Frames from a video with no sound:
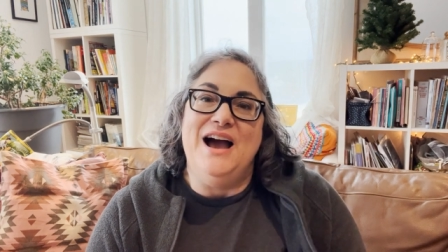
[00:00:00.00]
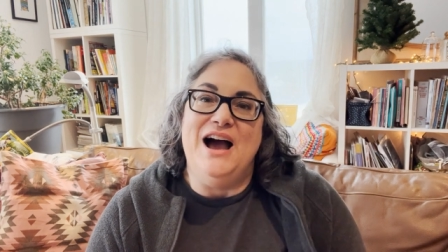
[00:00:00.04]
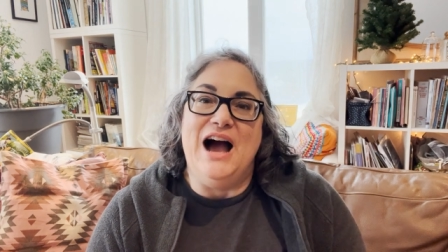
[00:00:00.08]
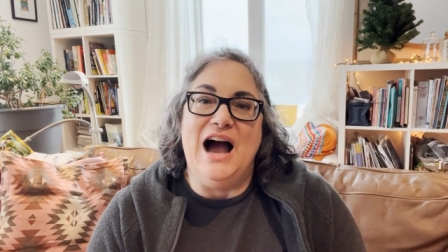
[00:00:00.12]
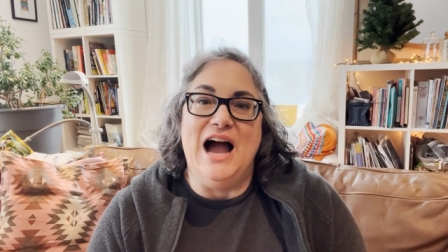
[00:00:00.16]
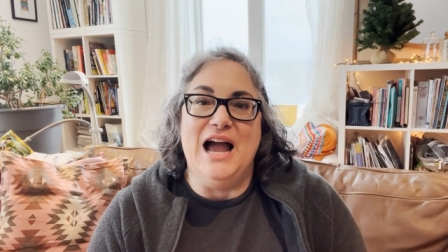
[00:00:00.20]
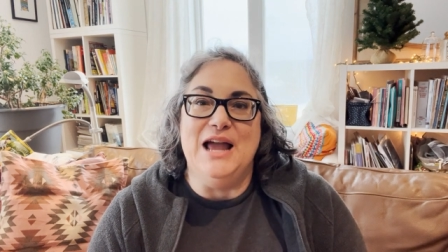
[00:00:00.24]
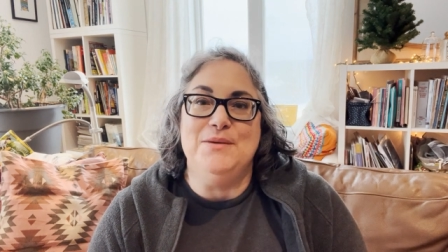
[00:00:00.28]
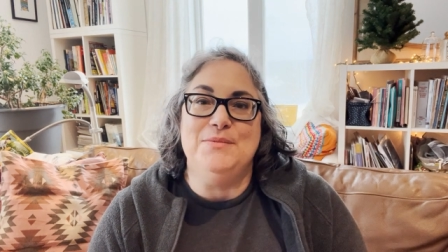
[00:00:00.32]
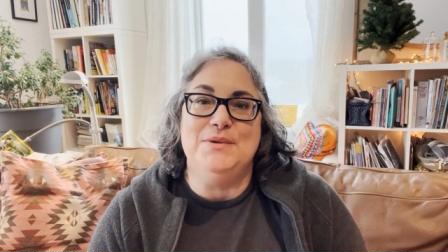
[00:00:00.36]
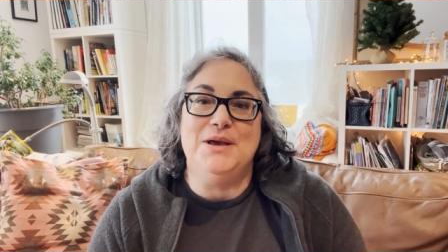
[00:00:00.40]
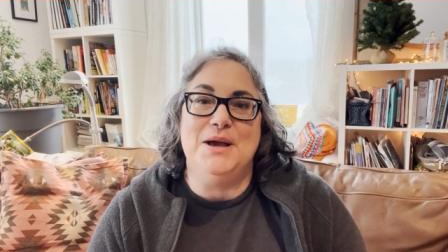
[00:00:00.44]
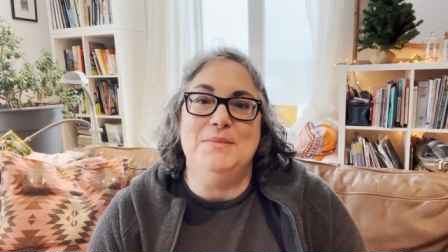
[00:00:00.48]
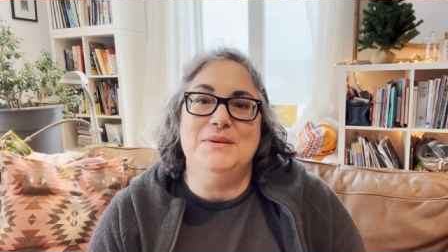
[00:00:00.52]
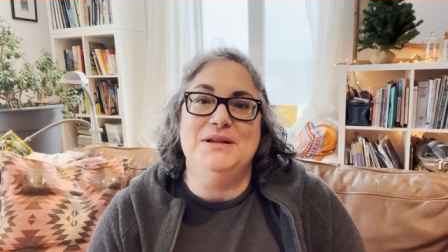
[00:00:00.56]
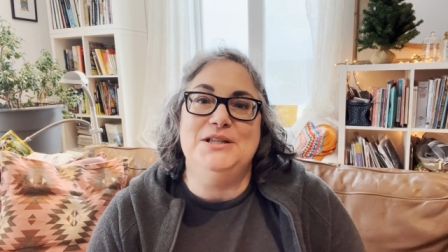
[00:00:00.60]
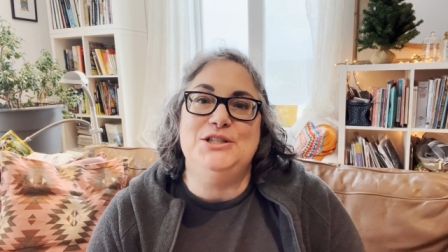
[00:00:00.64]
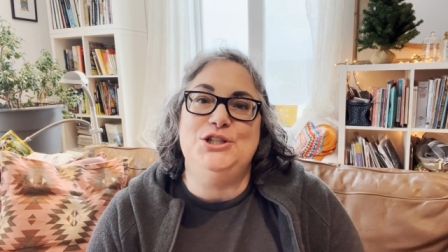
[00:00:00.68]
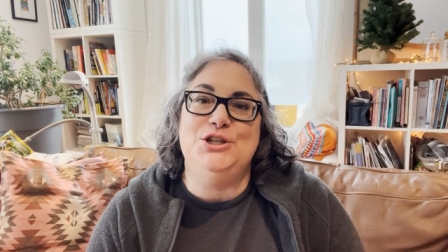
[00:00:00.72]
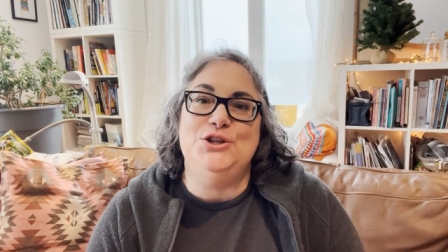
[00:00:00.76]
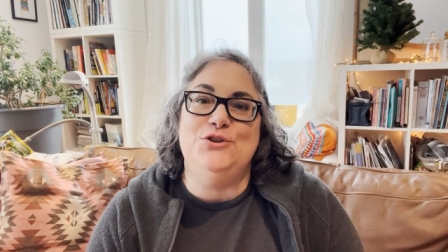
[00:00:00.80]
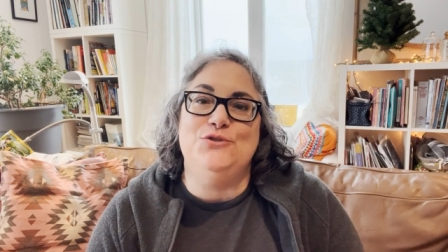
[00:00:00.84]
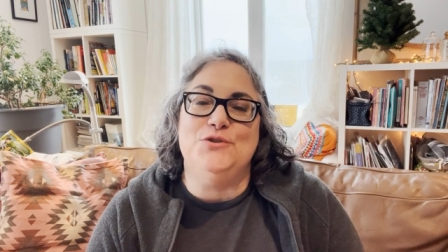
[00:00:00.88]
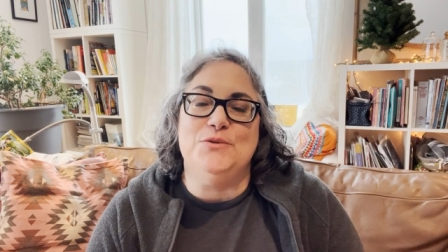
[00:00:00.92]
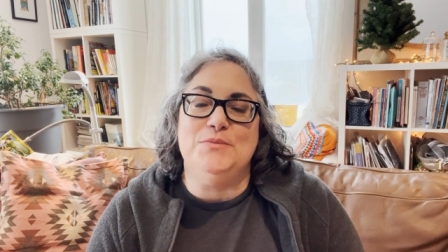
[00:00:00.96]
I am coming
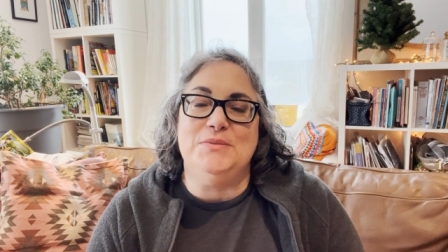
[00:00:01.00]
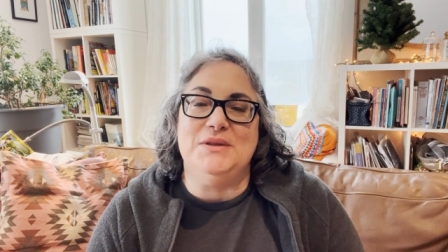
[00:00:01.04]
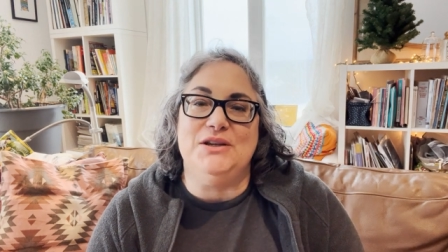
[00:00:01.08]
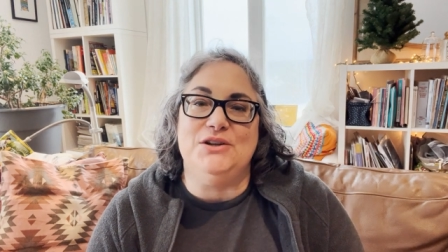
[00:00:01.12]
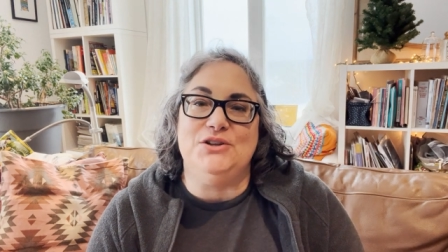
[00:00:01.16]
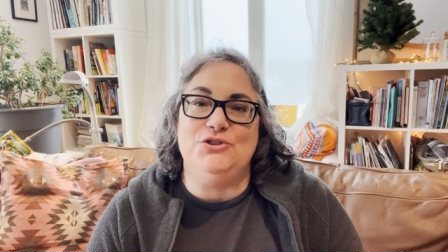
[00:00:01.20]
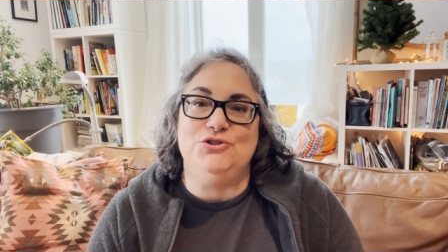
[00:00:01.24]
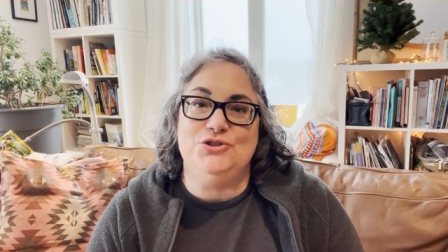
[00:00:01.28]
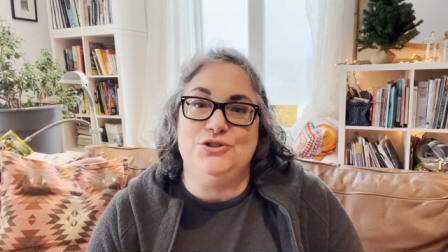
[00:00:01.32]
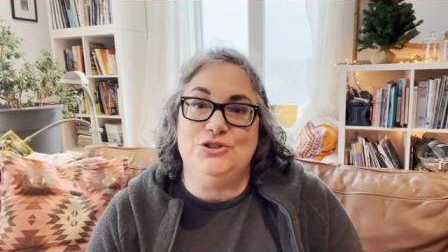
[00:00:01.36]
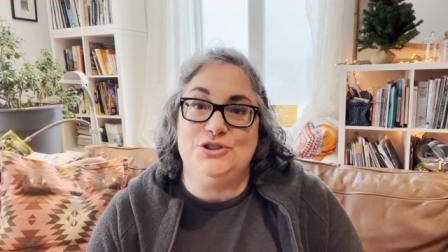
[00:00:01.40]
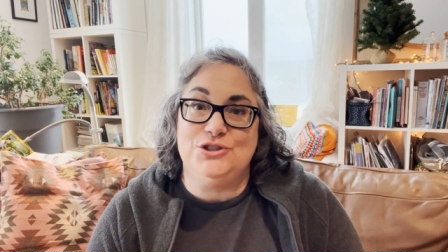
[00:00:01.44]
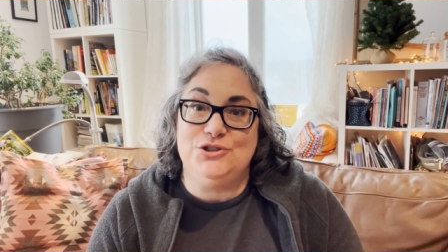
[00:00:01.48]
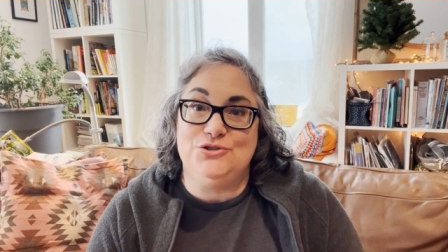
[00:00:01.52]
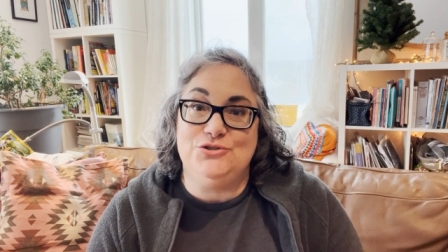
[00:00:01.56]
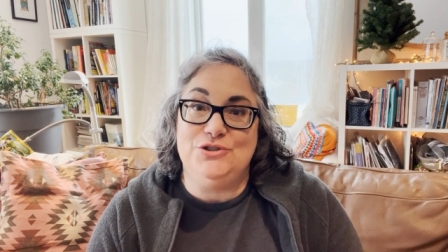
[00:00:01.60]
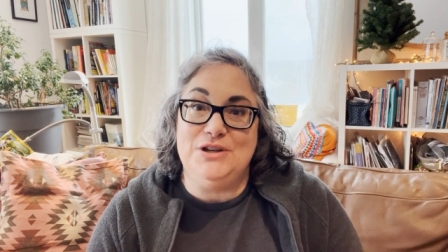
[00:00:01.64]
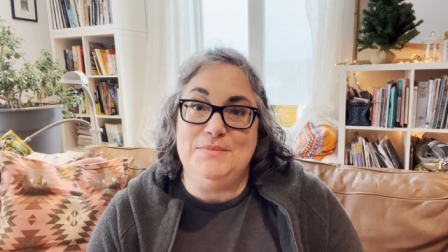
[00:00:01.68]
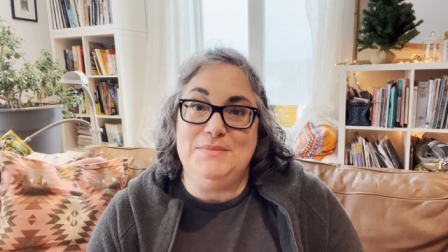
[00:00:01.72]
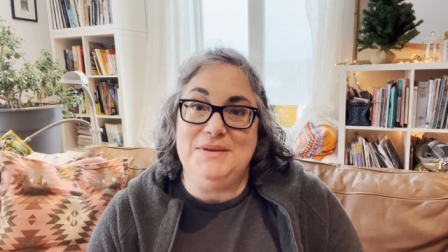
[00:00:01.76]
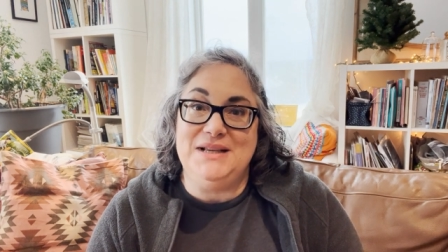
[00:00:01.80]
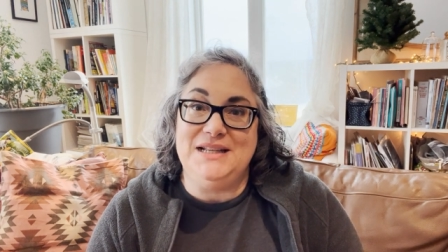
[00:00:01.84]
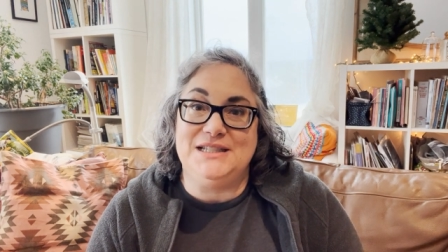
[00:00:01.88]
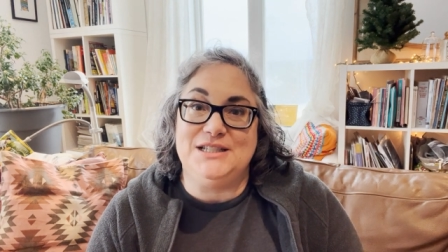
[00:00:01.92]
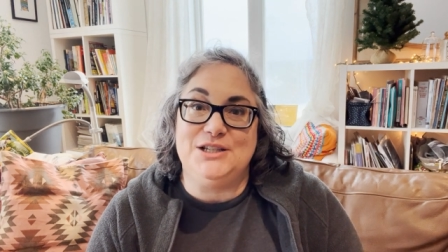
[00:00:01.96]
to you from the
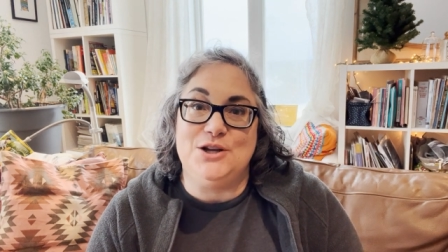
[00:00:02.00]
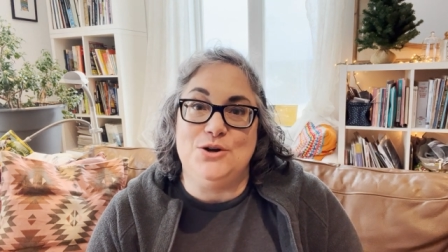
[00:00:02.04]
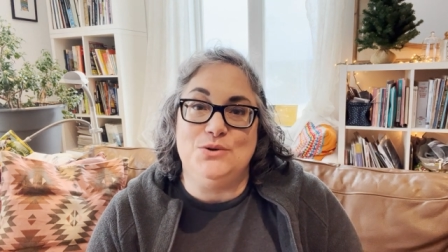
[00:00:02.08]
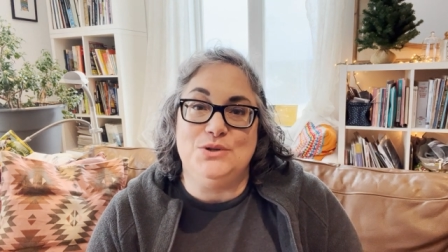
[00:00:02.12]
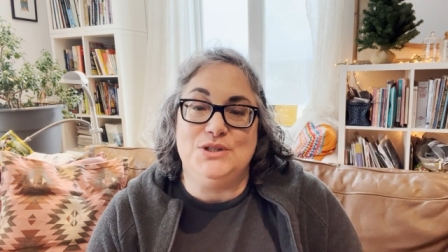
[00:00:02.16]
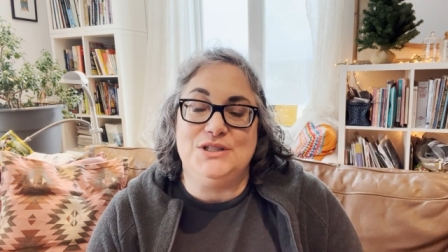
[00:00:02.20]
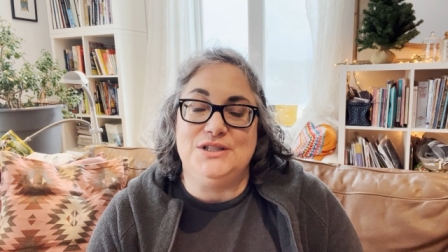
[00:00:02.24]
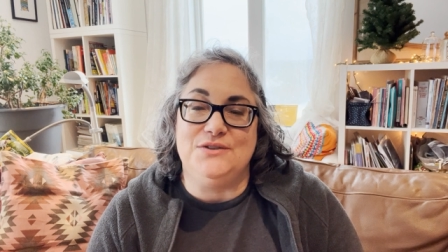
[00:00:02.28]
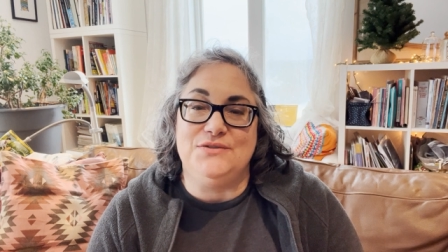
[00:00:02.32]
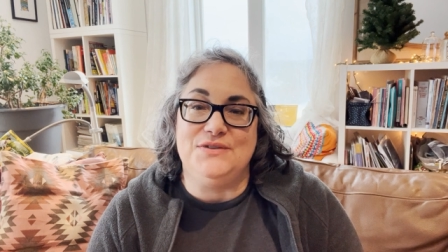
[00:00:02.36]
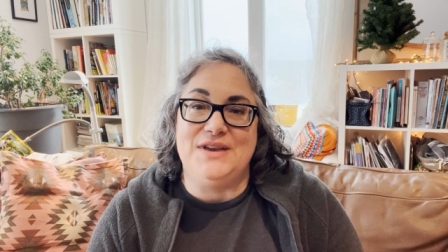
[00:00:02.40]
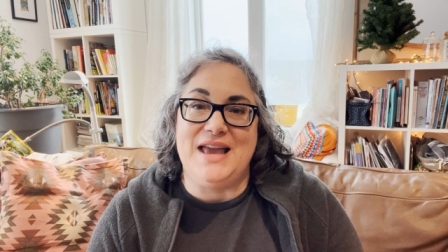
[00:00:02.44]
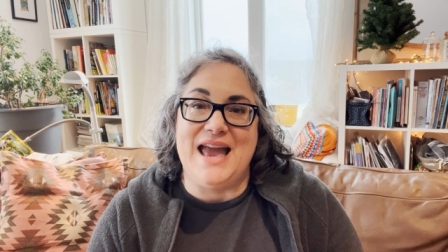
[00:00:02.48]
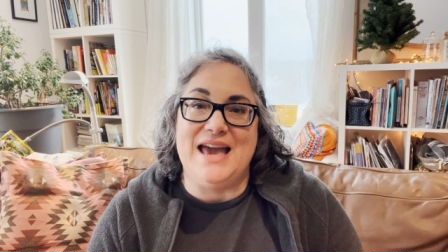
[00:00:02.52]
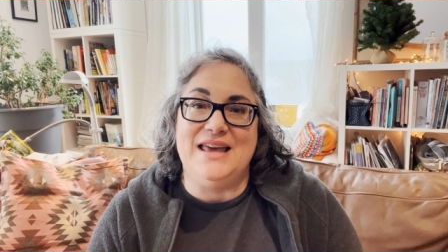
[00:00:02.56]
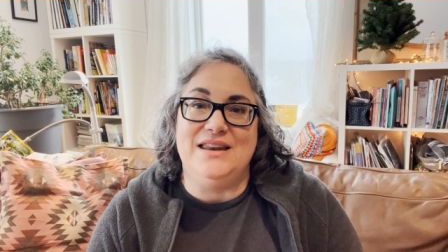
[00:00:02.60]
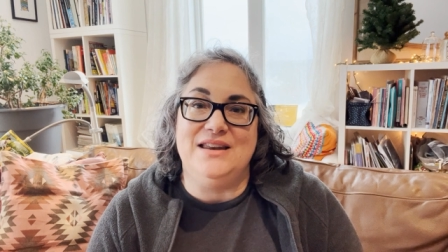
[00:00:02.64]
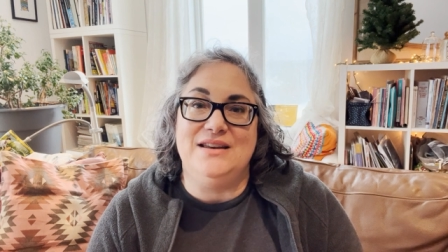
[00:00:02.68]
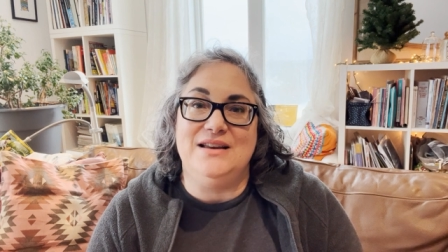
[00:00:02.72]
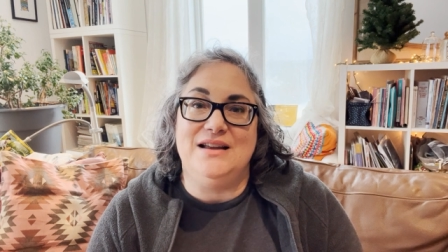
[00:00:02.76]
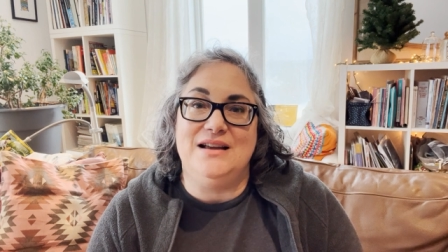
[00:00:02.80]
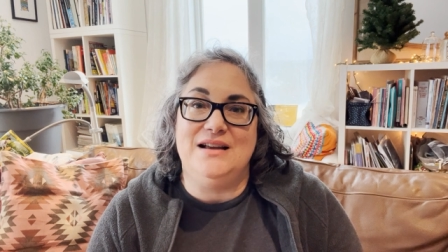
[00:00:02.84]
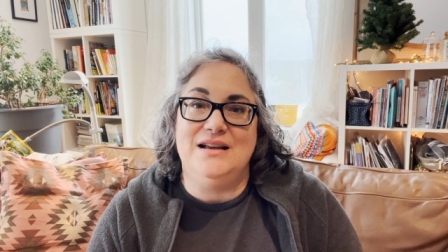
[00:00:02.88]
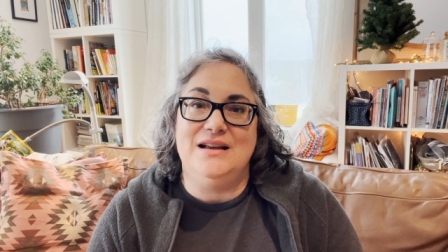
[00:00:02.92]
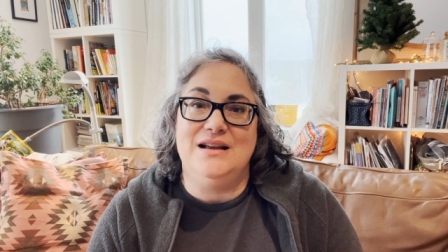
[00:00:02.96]
extreme east coast of
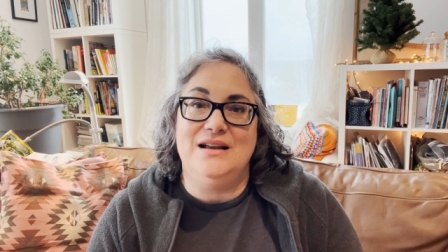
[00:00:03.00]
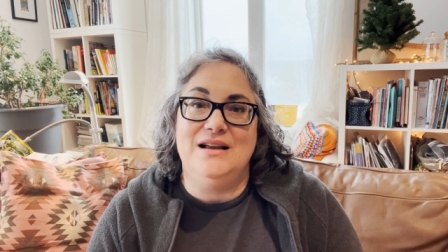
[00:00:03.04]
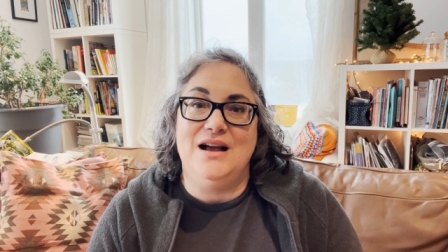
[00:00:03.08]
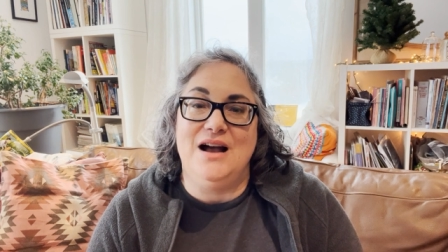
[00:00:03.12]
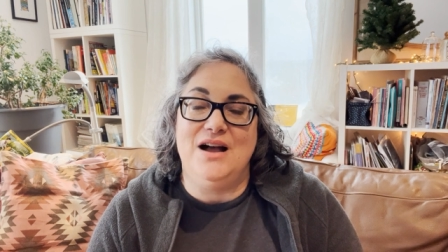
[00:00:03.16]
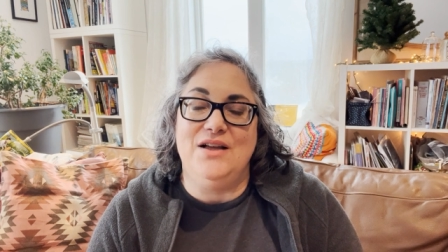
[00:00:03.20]
Canada